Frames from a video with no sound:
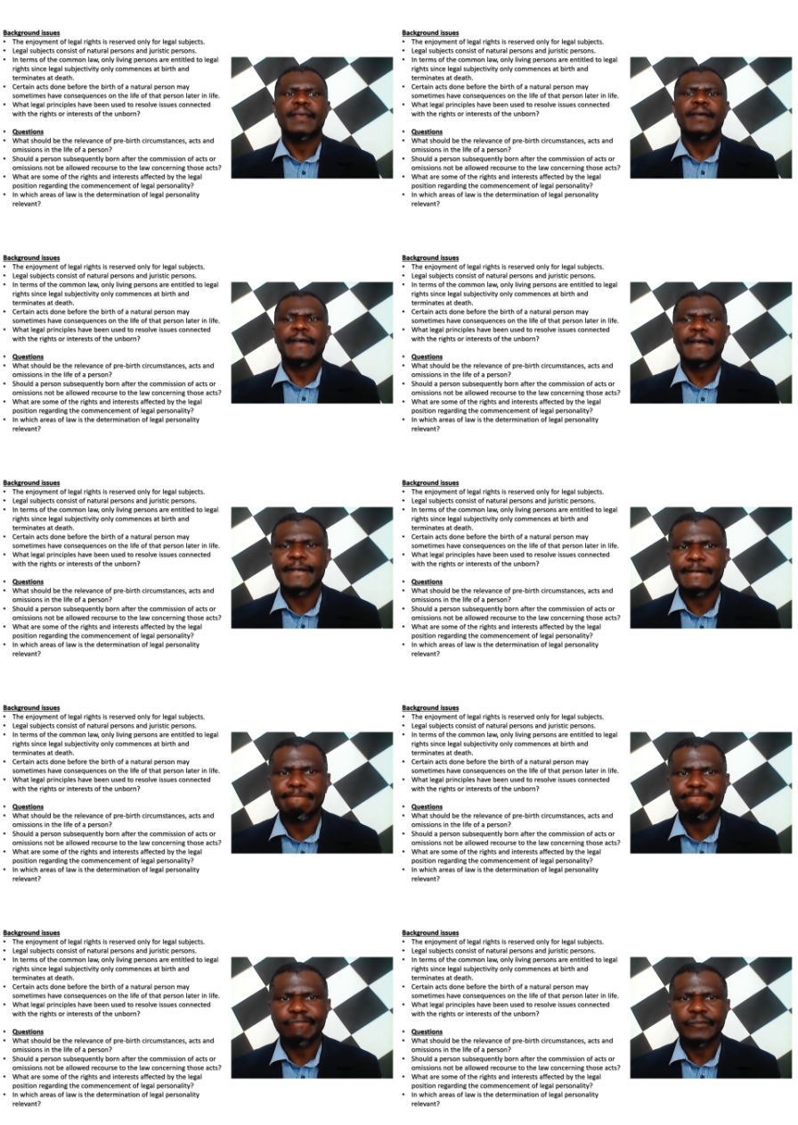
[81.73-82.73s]

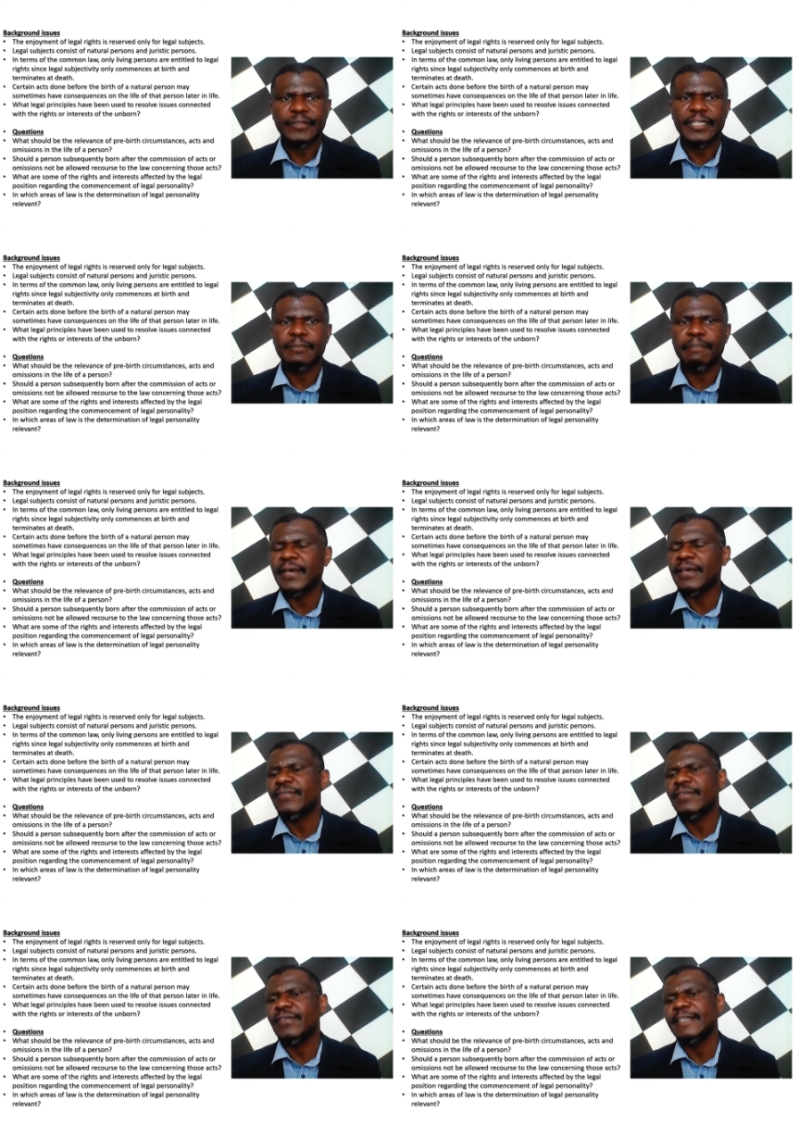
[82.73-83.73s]
at
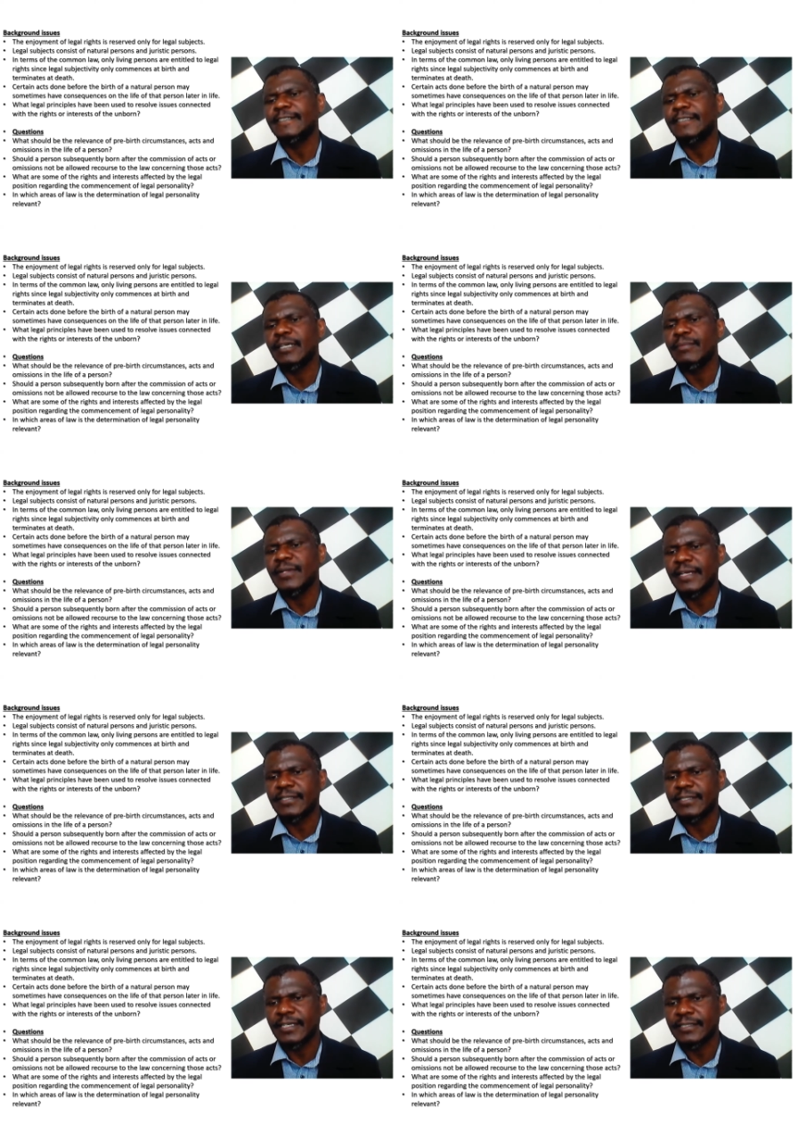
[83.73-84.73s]
birth and
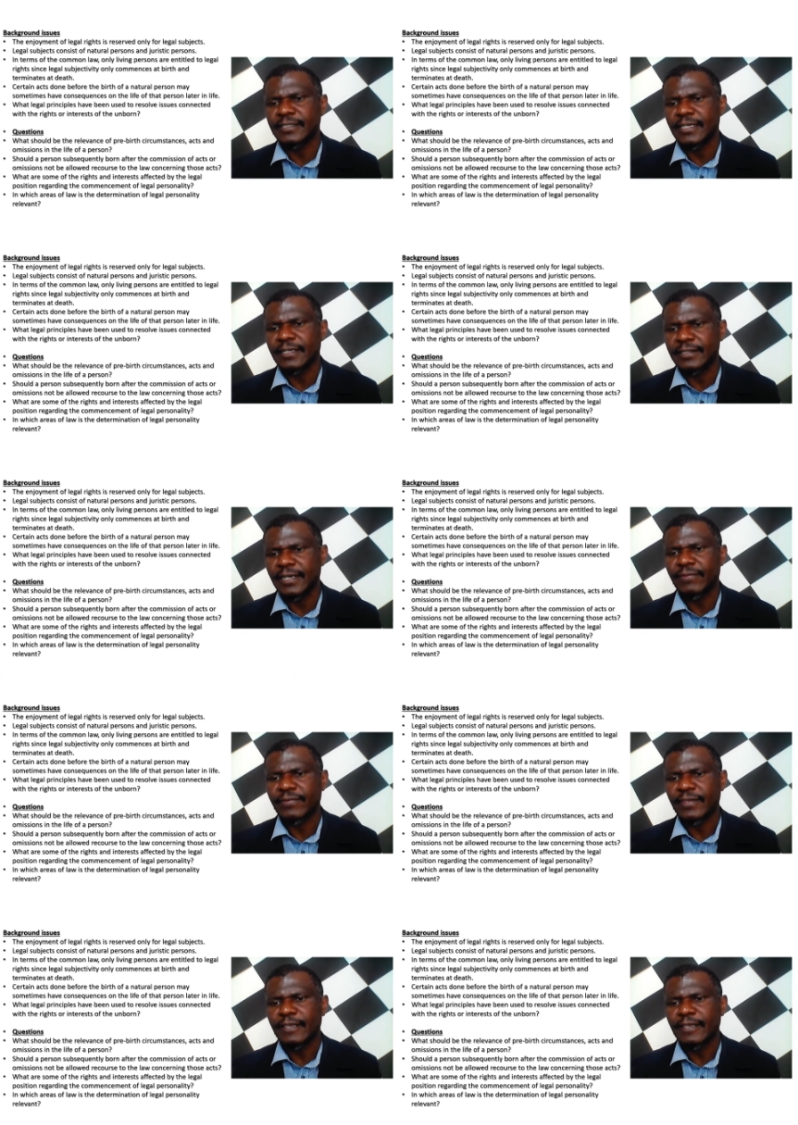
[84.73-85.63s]
terminates at death.